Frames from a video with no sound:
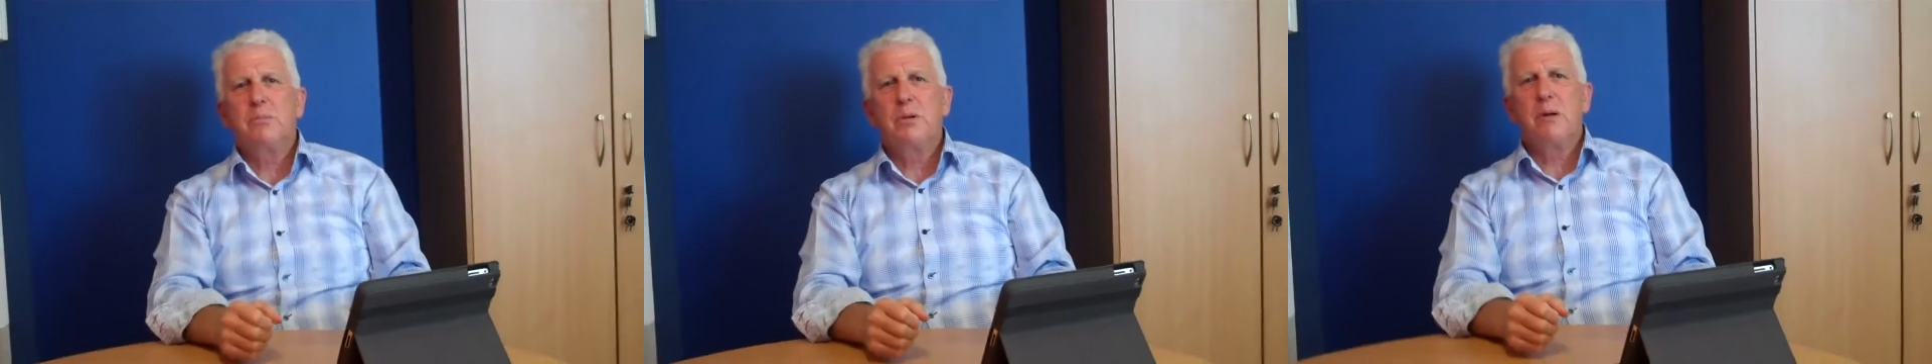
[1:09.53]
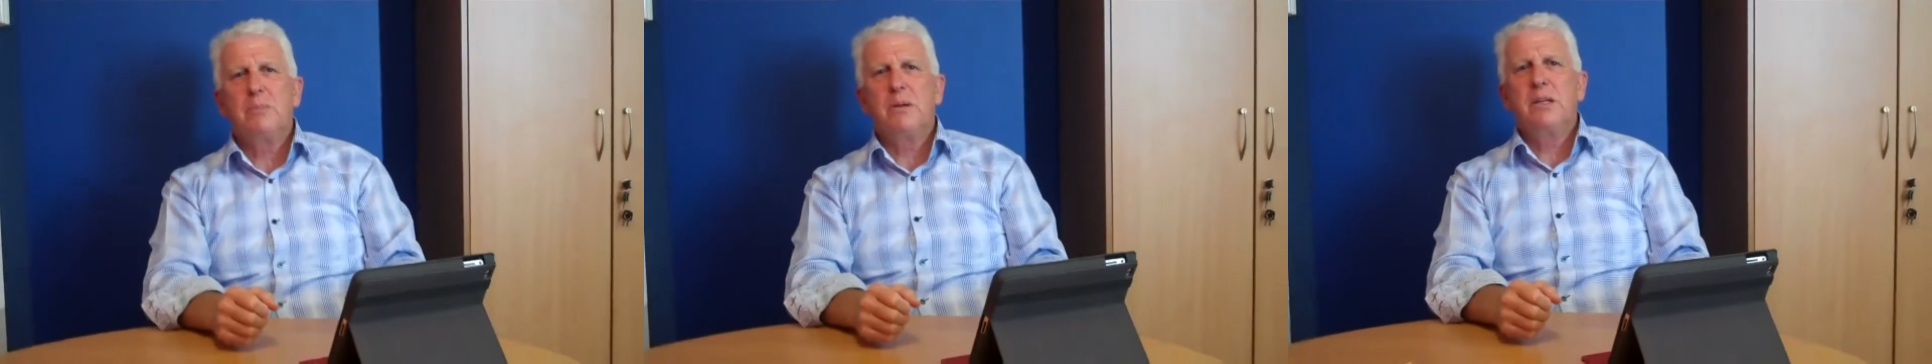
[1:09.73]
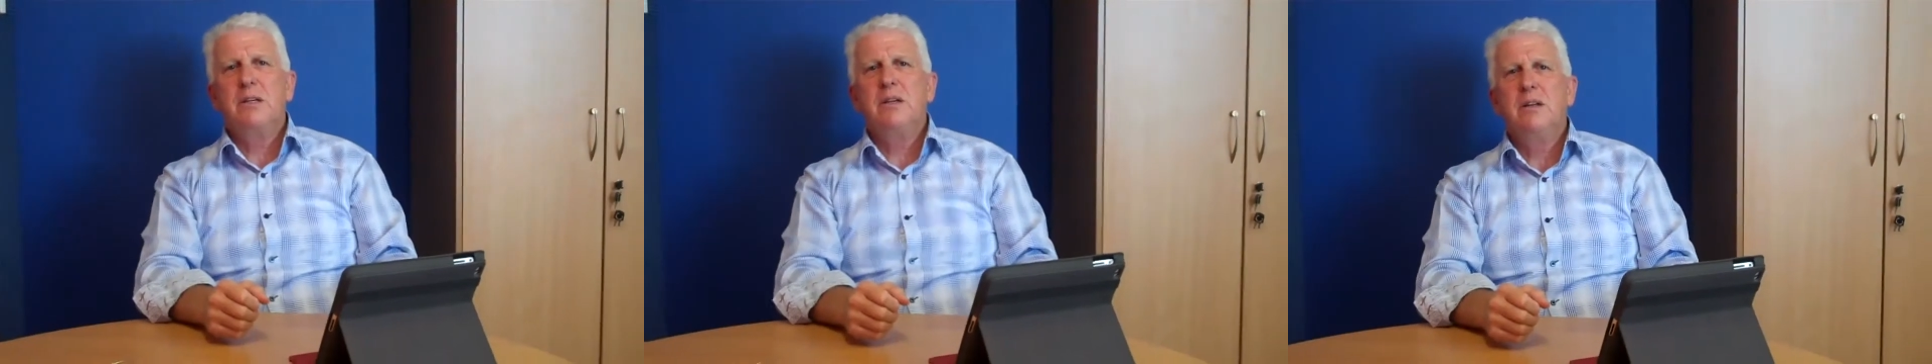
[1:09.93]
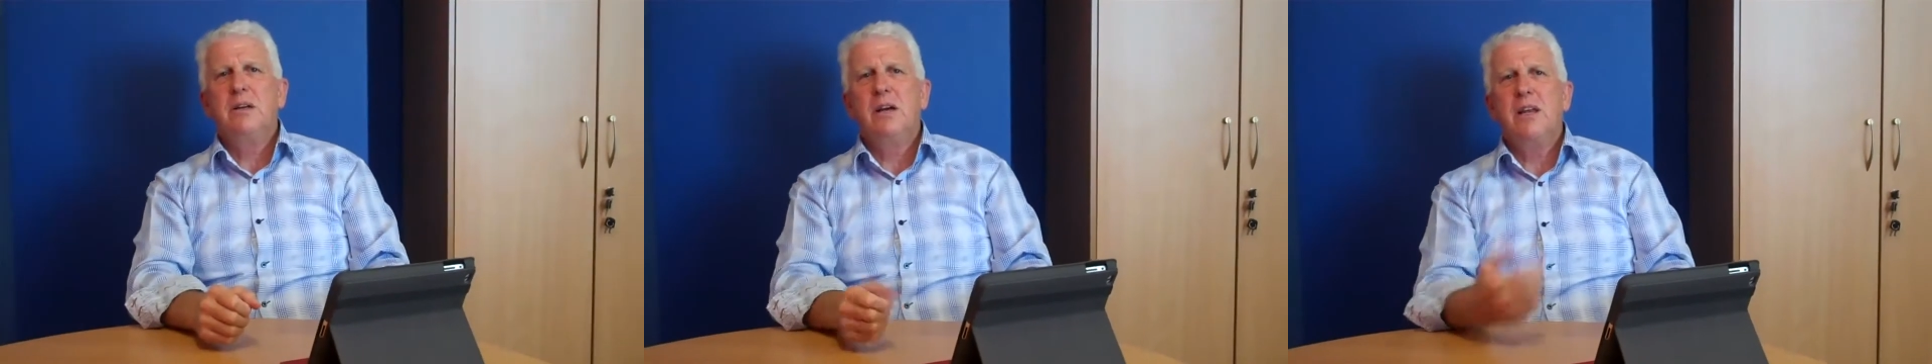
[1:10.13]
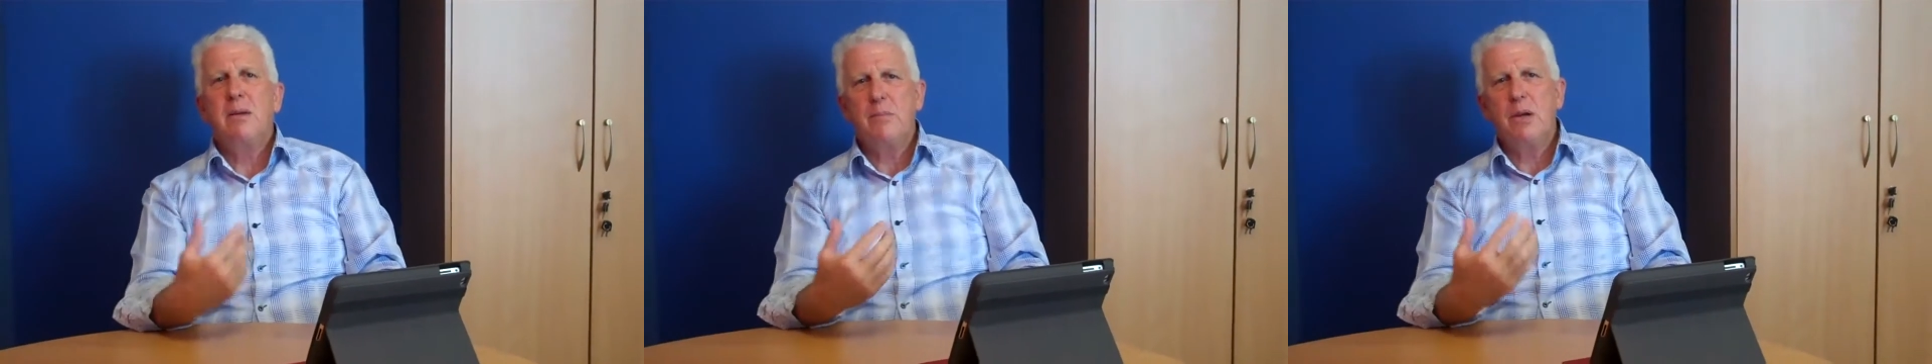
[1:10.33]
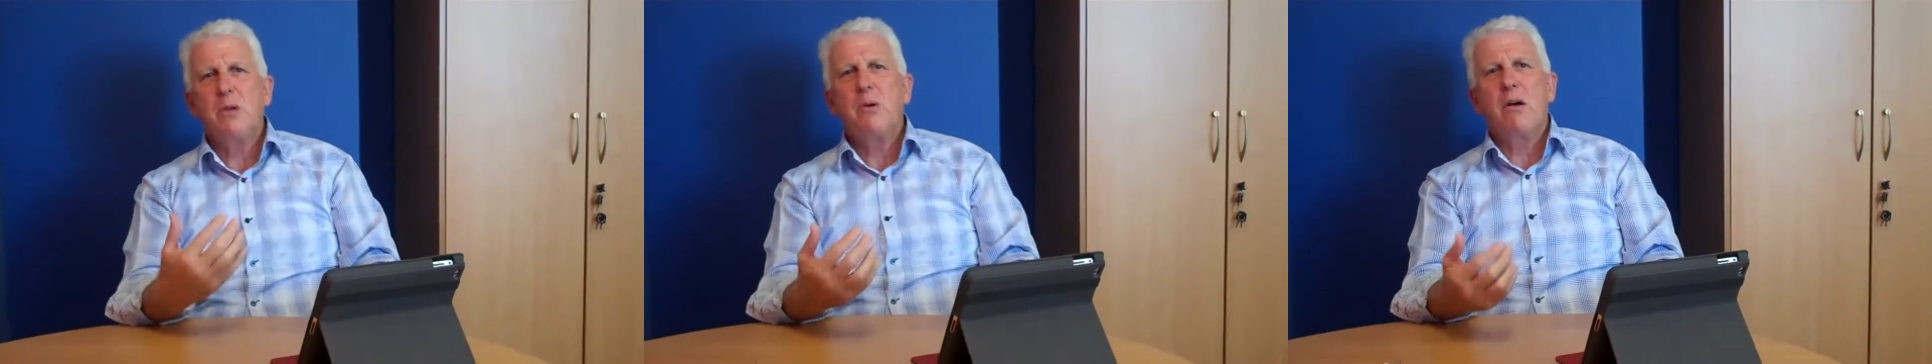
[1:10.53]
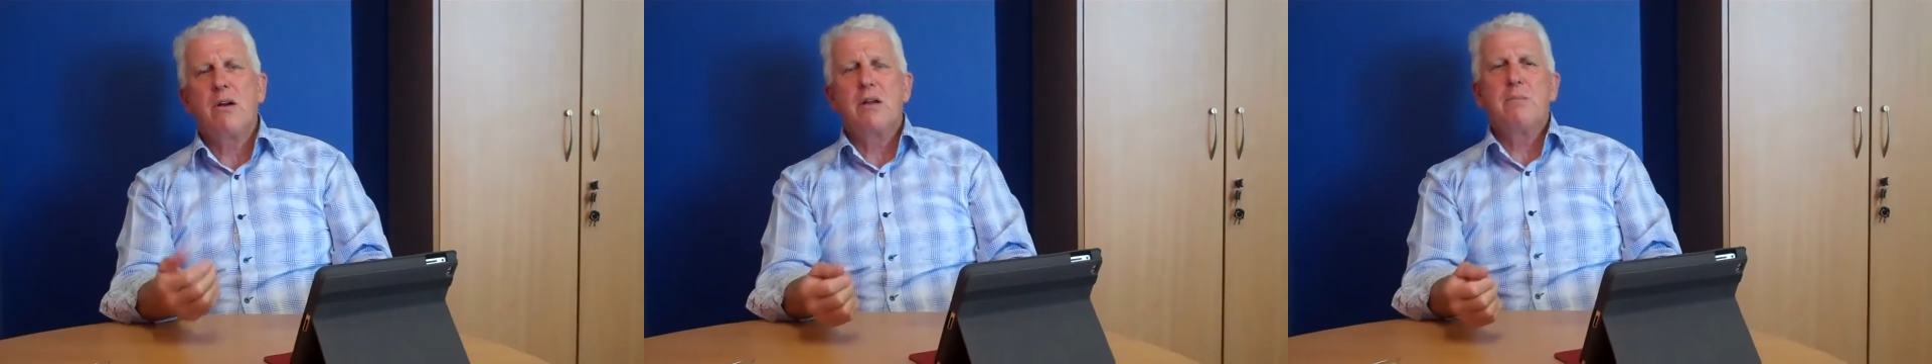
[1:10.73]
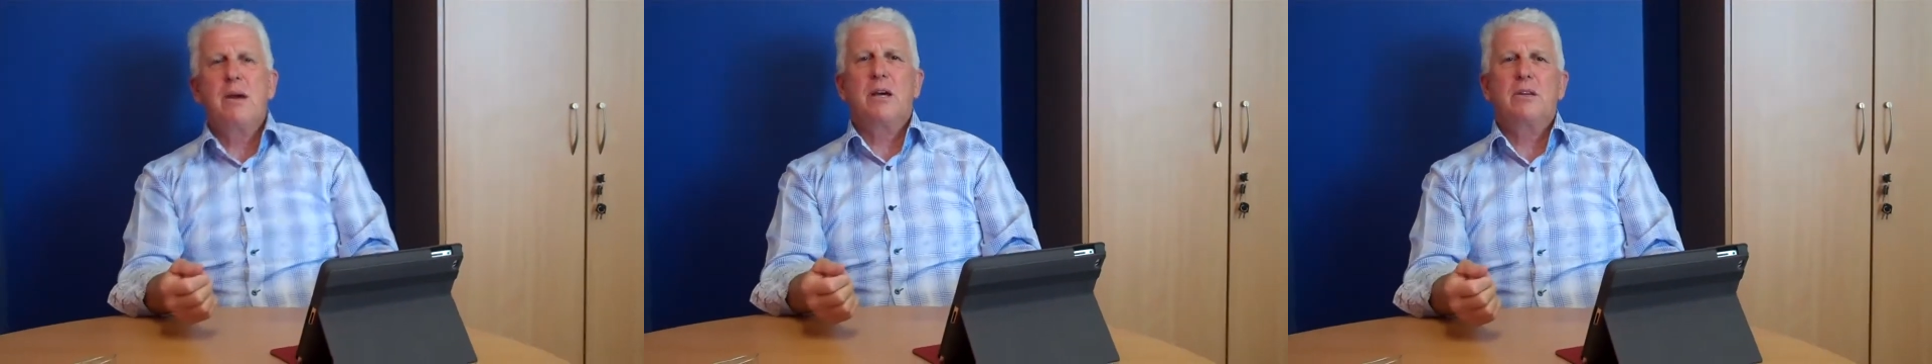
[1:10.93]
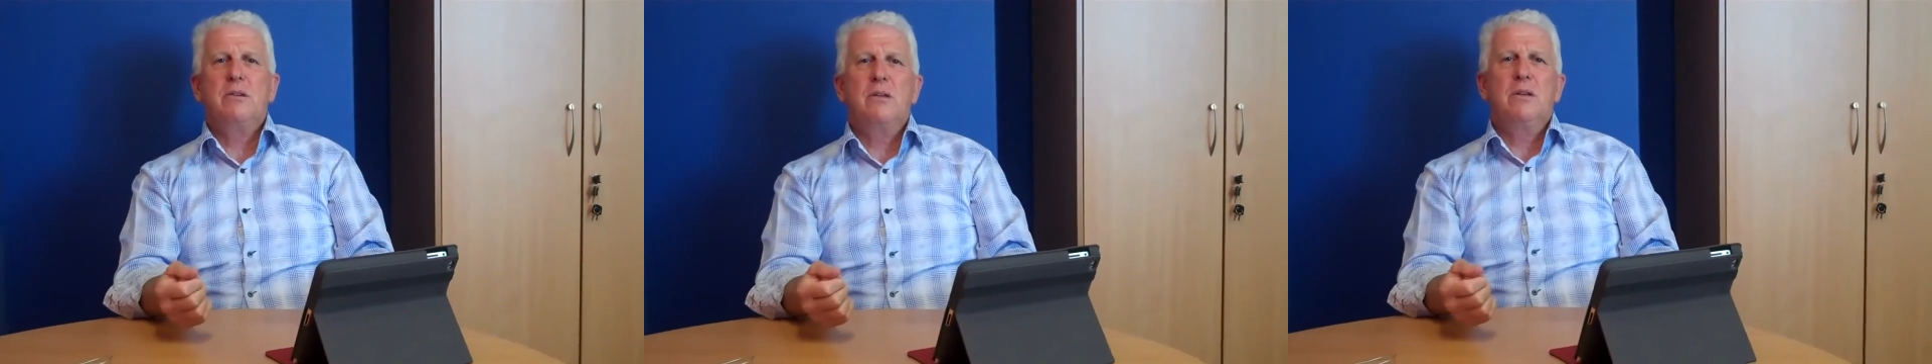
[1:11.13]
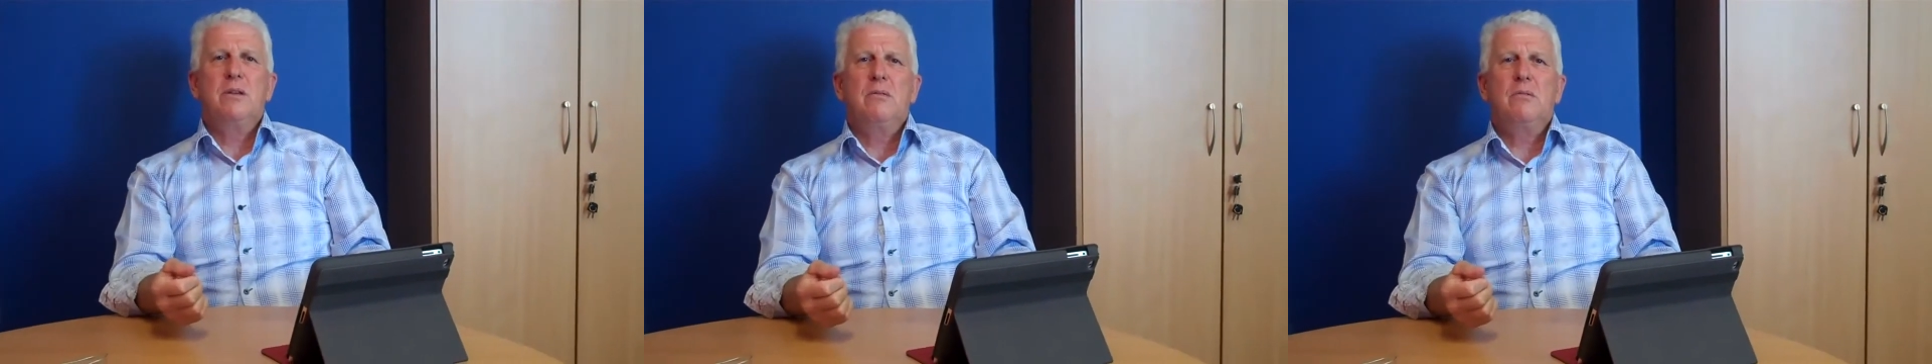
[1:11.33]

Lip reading: property and let me worry about